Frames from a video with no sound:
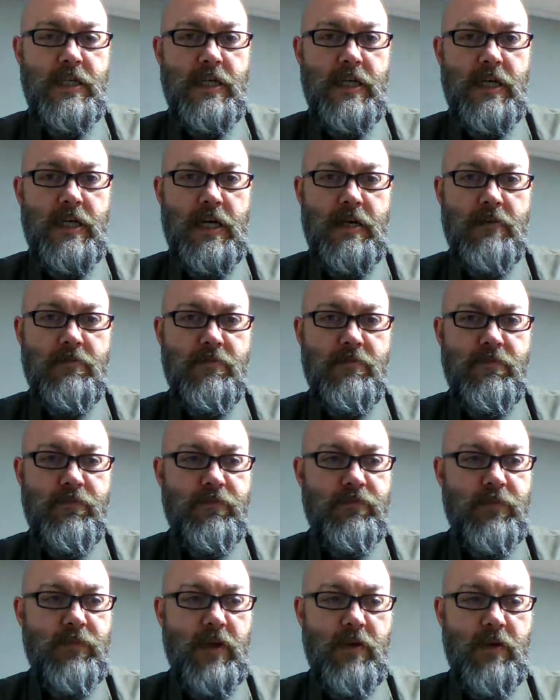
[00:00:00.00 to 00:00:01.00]
um,
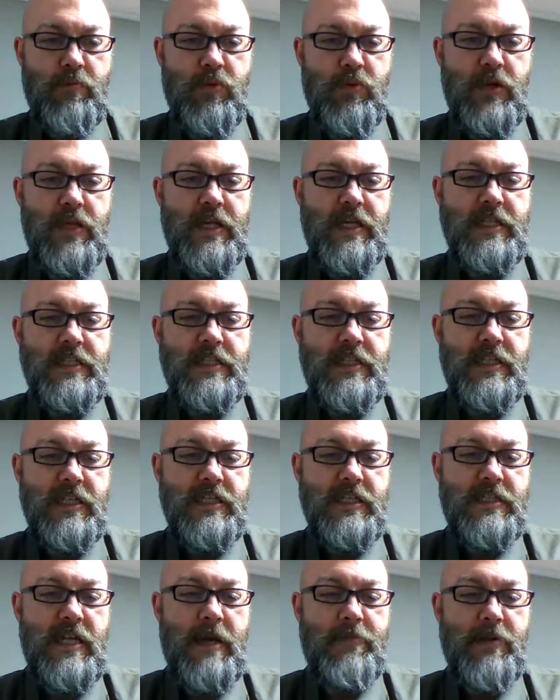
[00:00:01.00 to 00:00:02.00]
pretty easy to
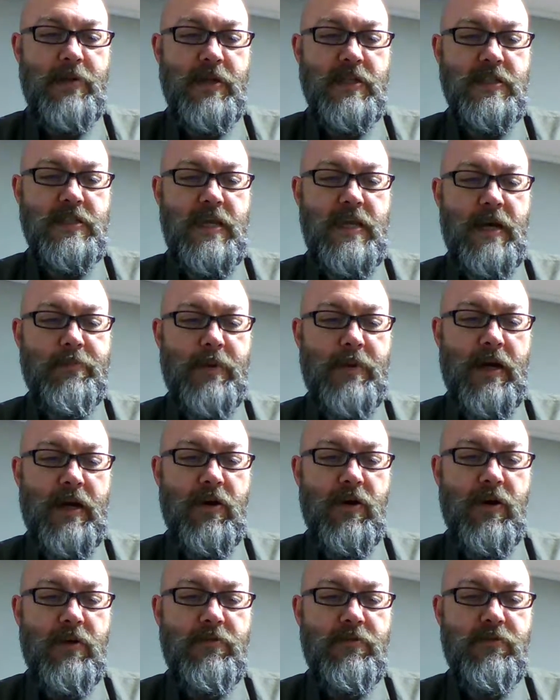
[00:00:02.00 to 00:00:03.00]
snap in, snap
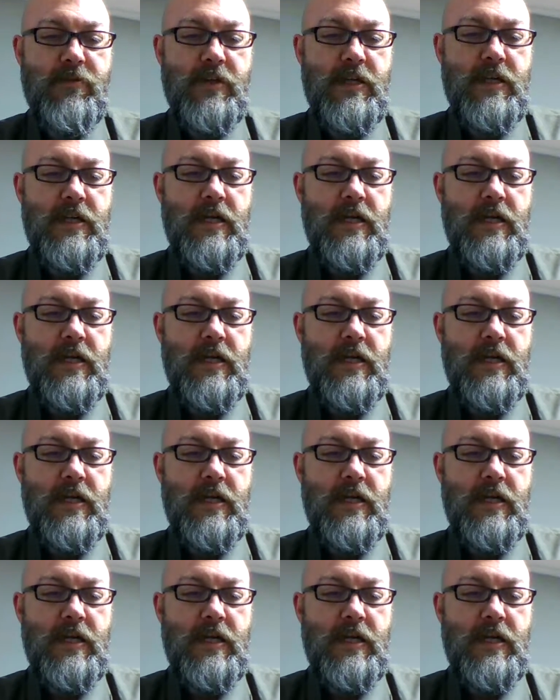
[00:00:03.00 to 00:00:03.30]
out of.